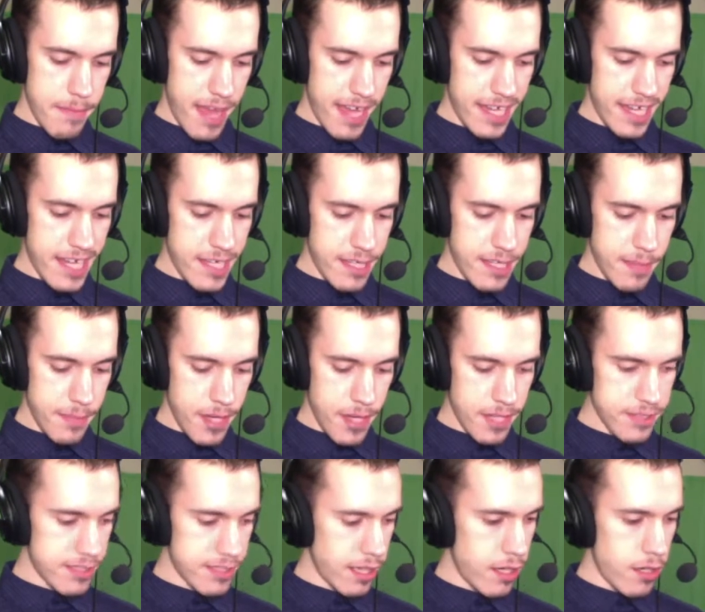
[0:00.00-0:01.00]
it back into the
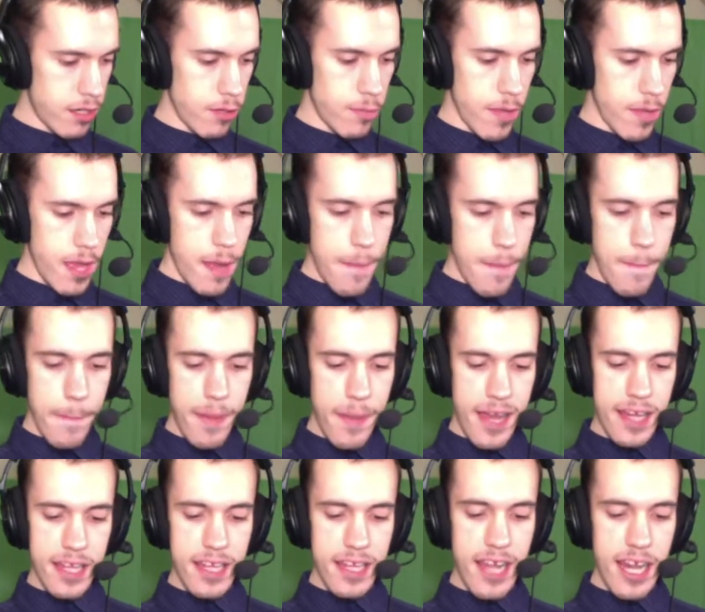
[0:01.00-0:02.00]
box, I don't know.
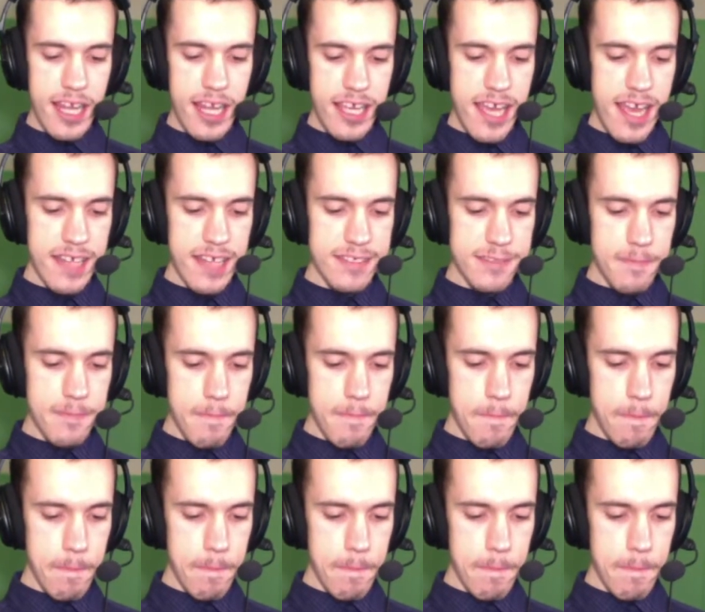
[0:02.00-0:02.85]
But in any case,